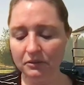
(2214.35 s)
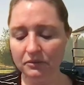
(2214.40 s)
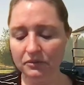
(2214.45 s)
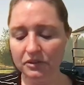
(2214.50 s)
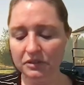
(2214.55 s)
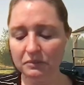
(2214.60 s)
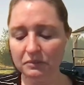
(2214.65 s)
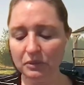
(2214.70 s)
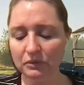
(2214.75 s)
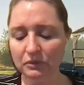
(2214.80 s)
know, if
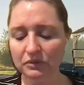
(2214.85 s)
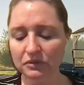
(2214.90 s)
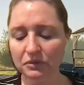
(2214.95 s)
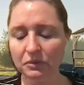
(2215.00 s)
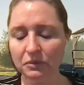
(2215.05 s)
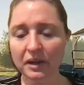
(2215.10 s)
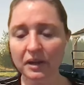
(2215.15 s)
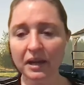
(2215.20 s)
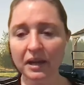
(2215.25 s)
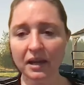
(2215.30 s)
she moves
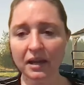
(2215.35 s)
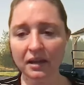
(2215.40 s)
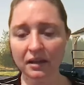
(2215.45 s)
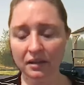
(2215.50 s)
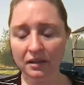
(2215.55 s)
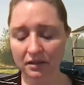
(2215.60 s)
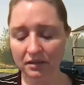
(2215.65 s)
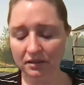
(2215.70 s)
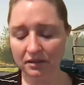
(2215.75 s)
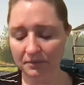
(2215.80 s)

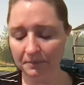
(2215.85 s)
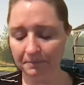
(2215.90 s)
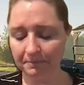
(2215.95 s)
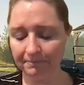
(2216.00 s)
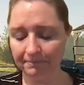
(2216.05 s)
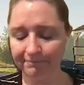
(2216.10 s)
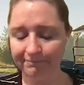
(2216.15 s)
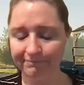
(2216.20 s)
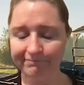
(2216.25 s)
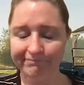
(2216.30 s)
away, then